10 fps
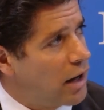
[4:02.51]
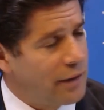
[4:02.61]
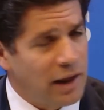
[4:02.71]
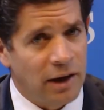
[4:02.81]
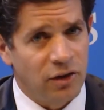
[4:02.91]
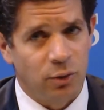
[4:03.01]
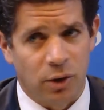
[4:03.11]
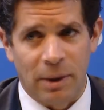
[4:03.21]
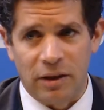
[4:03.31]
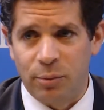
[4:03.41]
I think I just
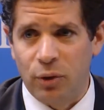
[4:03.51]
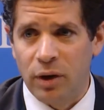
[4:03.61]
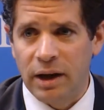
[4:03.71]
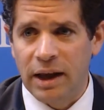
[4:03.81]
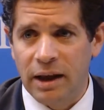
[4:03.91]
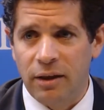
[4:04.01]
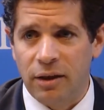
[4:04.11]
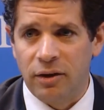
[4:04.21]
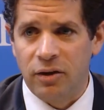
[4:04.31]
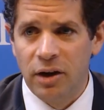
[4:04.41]
want to make the point here
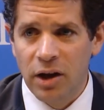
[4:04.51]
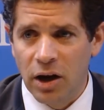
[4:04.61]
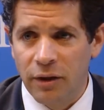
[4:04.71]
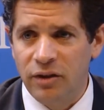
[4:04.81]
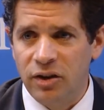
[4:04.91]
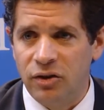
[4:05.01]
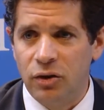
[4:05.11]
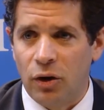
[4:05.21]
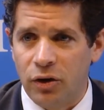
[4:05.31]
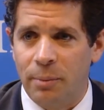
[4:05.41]
that, this is
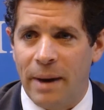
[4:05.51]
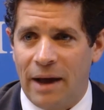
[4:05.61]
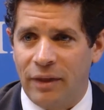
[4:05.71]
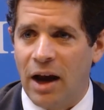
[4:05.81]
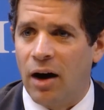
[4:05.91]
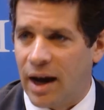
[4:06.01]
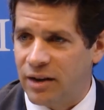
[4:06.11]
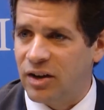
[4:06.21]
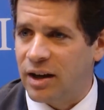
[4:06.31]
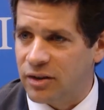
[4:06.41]
not about the
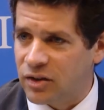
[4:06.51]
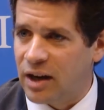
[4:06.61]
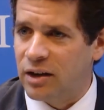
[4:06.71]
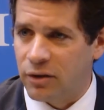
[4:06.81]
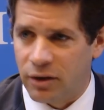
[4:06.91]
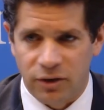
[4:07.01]
IT sector.